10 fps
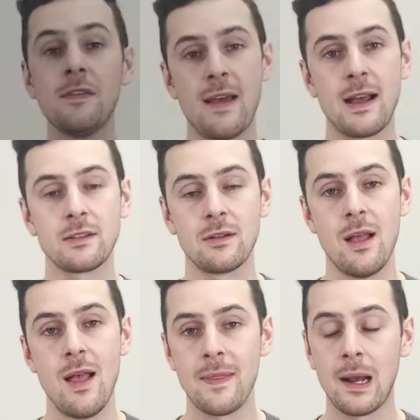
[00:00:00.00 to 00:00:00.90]
factor
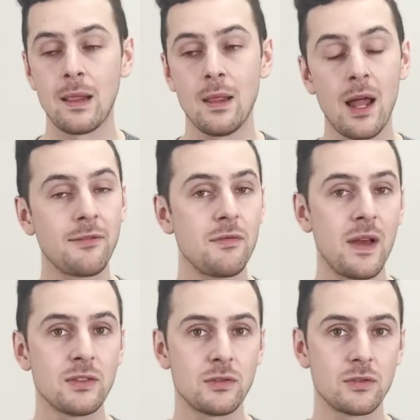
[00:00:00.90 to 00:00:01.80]
that a lot of
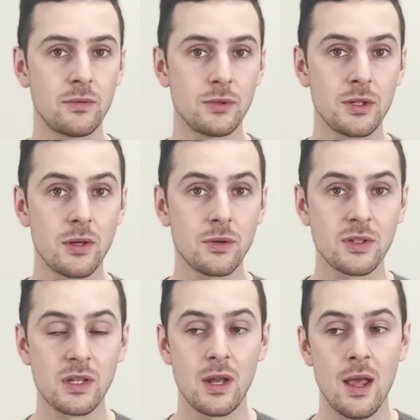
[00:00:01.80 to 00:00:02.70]
investors are really
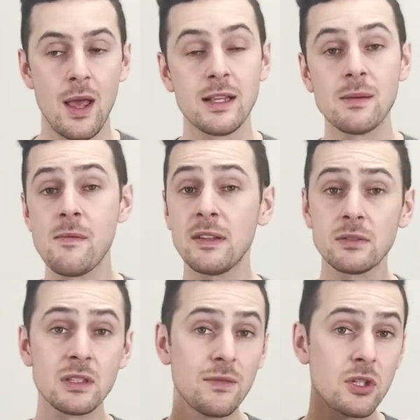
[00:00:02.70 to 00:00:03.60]
noticing. And some
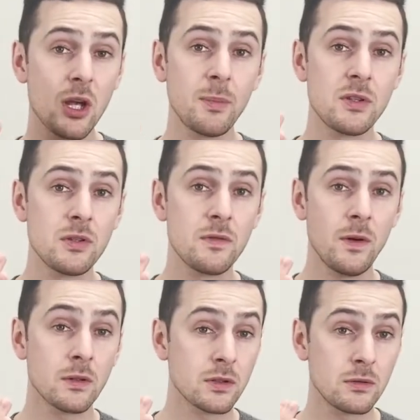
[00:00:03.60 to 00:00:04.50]
investors even jump into
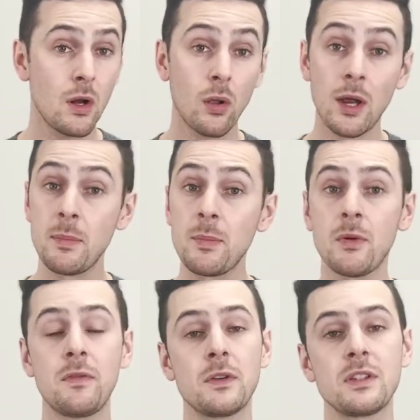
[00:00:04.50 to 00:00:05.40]
first. You know, a lot of
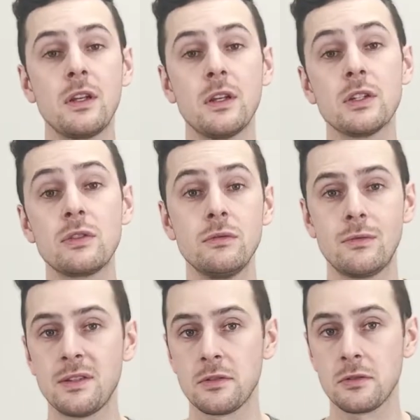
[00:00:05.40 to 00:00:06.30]
people first get into student
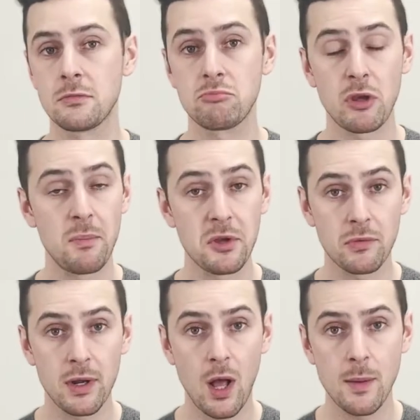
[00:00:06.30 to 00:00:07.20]
rentals, can be a
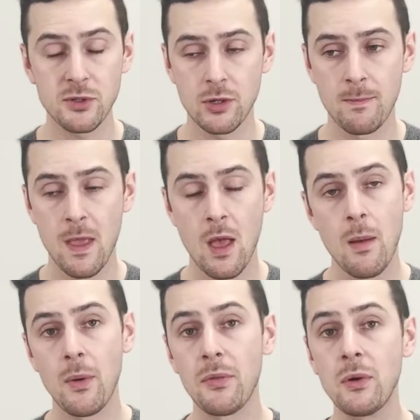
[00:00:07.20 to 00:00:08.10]
great option.
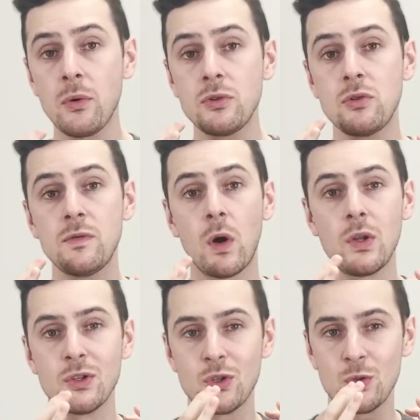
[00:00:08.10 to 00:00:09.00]
But without going too far
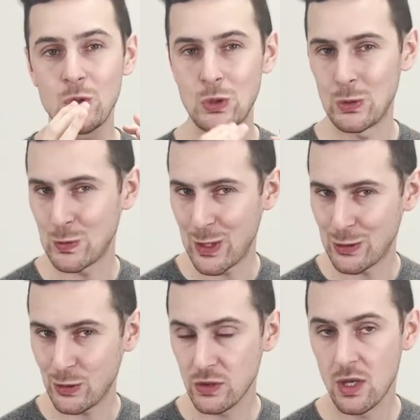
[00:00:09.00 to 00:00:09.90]
into student
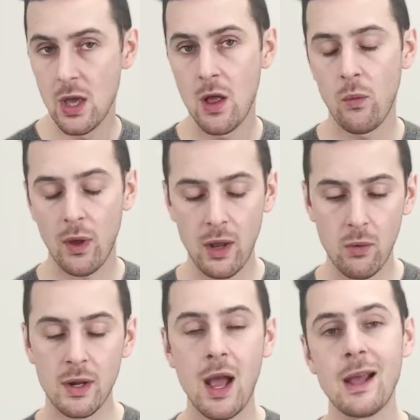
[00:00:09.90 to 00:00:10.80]
rentals, what I
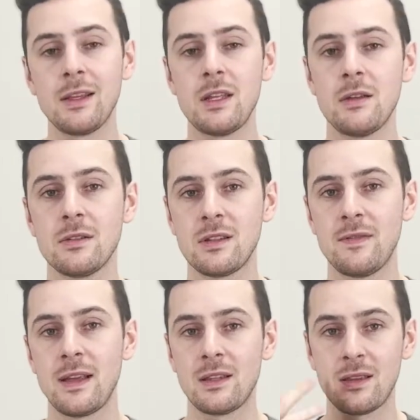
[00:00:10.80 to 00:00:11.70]
want to highlight is the
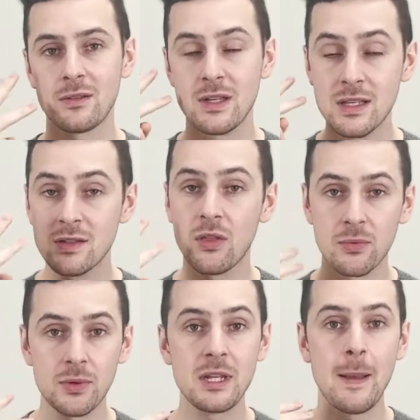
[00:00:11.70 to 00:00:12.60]
fact that there is
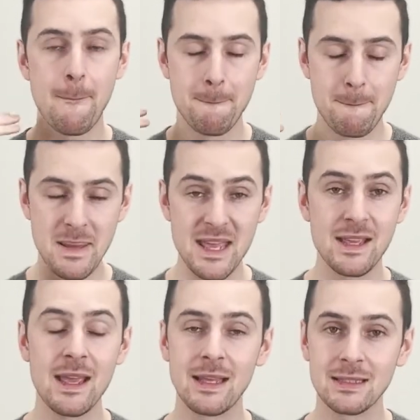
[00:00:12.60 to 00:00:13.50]
three
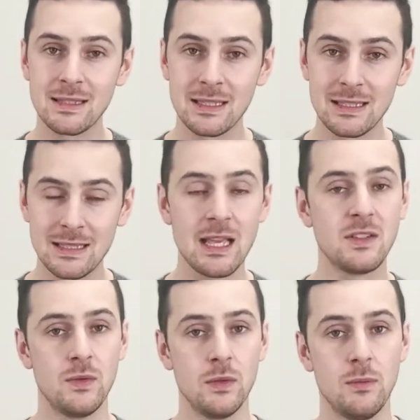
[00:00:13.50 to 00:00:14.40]
big and
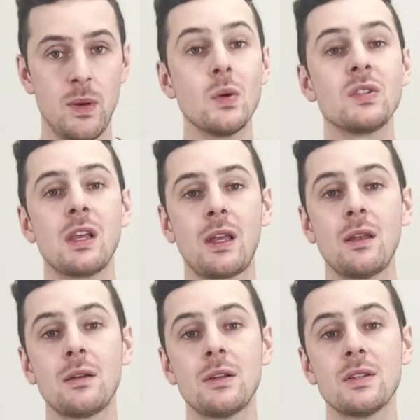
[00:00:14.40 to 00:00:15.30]
successful
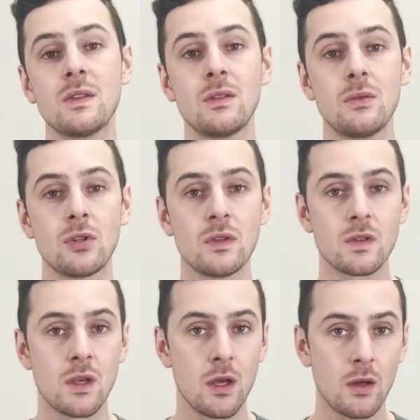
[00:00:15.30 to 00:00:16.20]
post-secondary
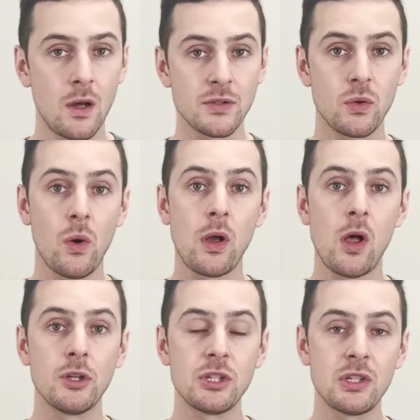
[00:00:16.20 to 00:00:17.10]
institutions. Conestoga
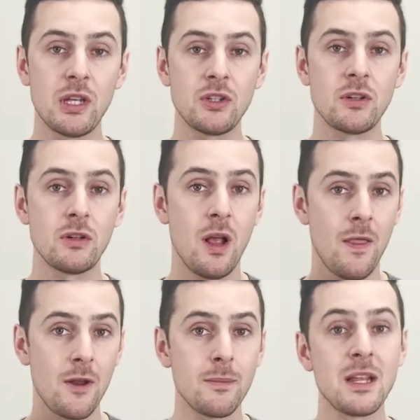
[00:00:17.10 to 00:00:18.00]
College in Kitchener,
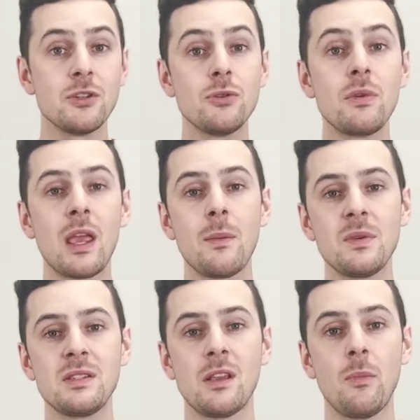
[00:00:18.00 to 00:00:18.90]
their main Doon
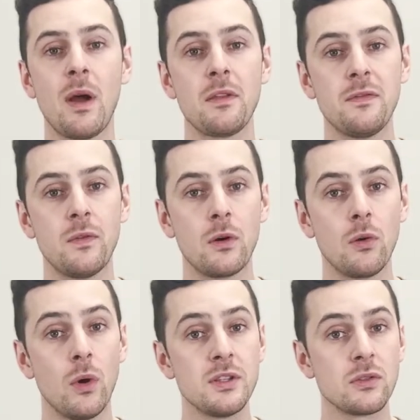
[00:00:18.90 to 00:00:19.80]
campus is out by the
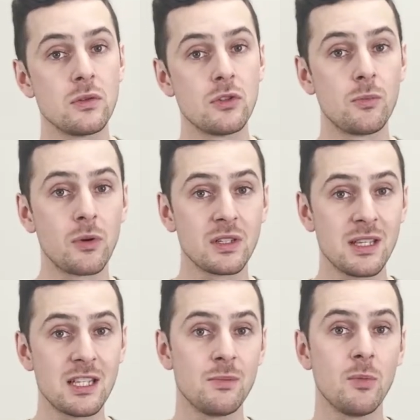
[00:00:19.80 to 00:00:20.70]
401, so it's super
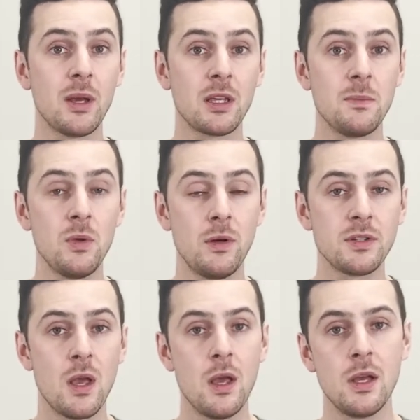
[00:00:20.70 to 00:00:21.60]
accessible by
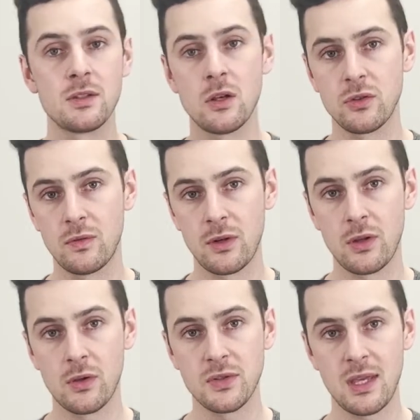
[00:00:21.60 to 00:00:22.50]
commuters. It's also very
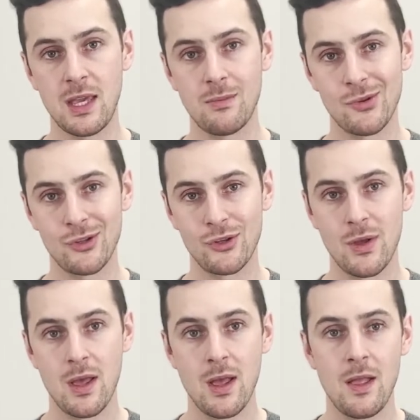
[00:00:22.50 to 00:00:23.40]
close to Cambridge.
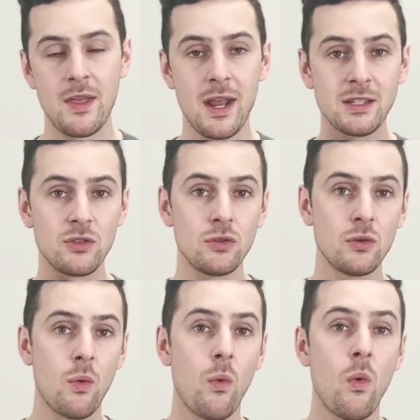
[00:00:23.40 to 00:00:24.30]
The next
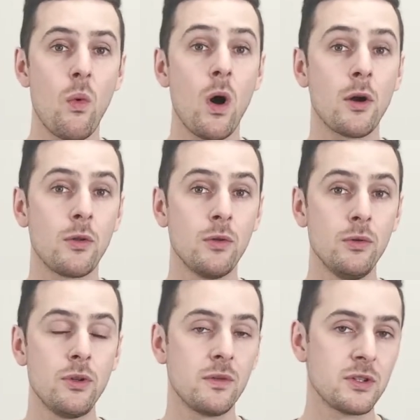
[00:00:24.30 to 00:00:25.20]
two,
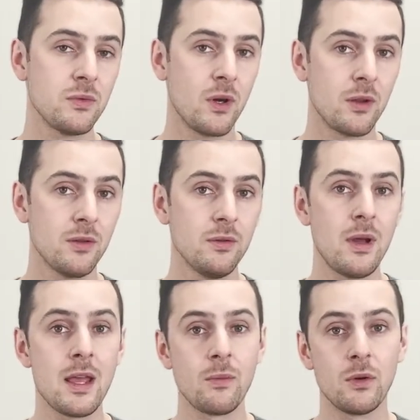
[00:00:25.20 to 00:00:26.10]
Waterloo, University of Waterloo,
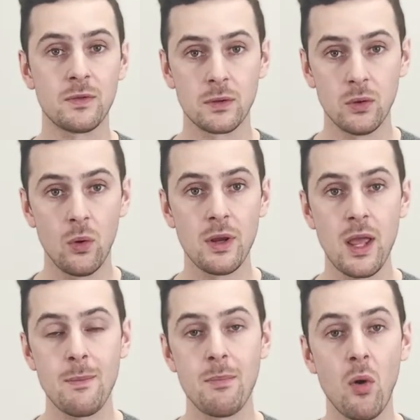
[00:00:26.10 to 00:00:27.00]
and Wilfrid
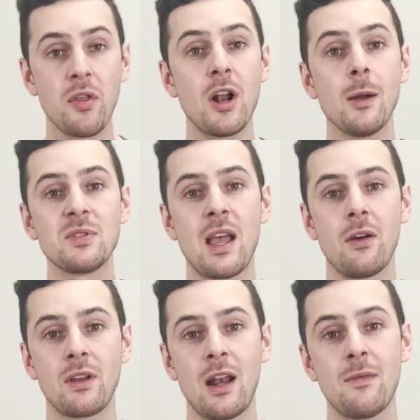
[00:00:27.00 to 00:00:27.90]
Laurier, both in
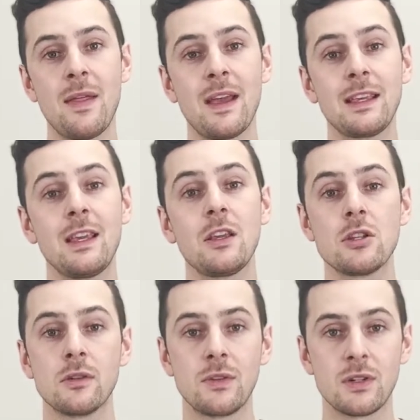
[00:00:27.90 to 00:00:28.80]
Uptown, kind of by that King and
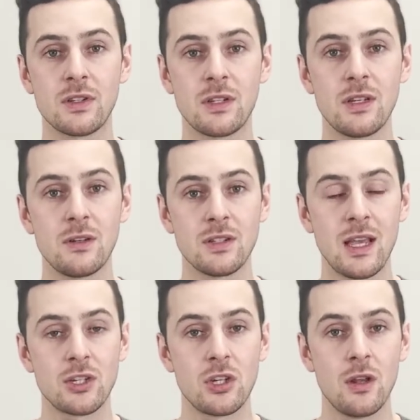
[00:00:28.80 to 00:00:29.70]
University
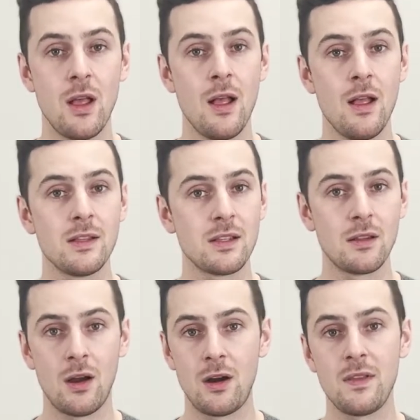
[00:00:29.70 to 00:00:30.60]
intersection. It's in
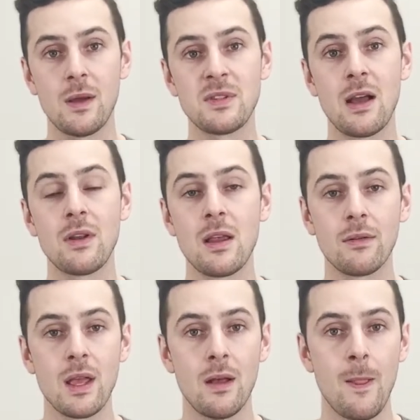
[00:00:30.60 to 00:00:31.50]
the heart of the Uptown
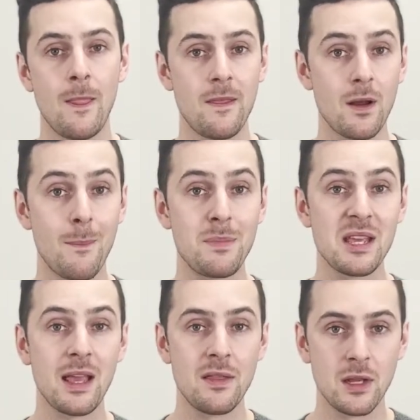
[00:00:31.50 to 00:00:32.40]
area. They are
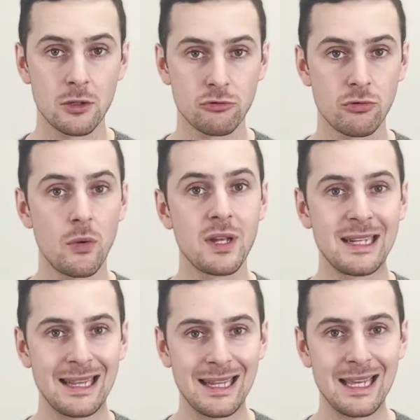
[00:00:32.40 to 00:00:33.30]
big and they are
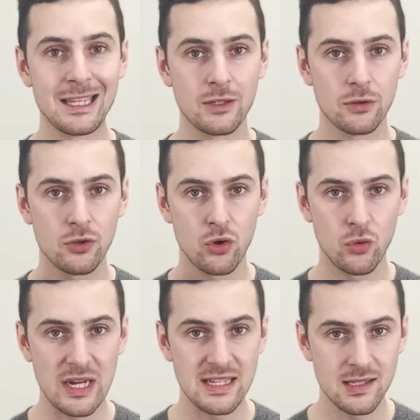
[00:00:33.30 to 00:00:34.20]
growing like
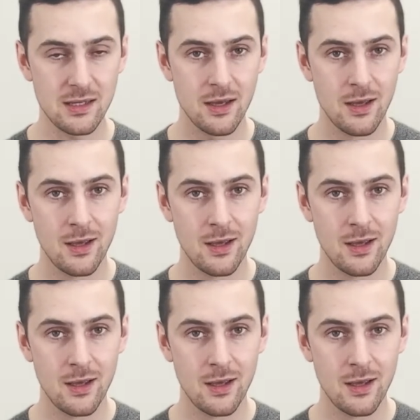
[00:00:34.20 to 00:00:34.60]
crazy.